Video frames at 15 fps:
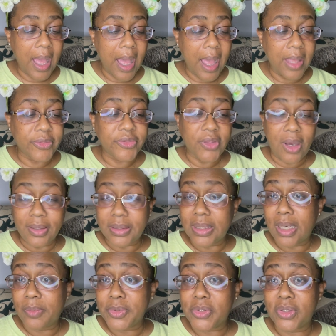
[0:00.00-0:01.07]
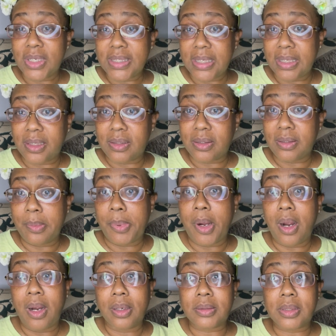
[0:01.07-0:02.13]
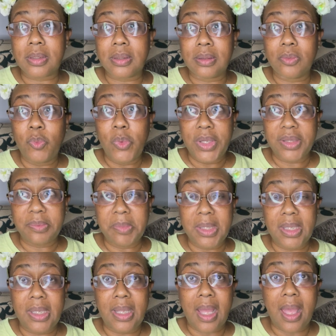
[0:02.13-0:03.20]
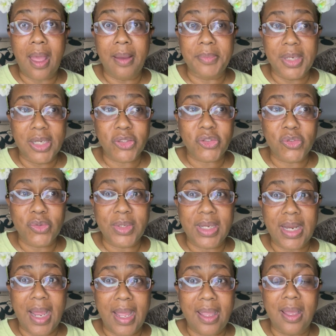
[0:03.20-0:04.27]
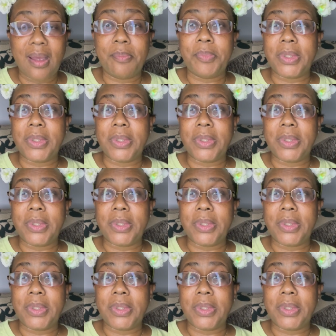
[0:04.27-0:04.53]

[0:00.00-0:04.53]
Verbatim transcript: I thought that I was going to take it to the parks with me. I'm not sure that I am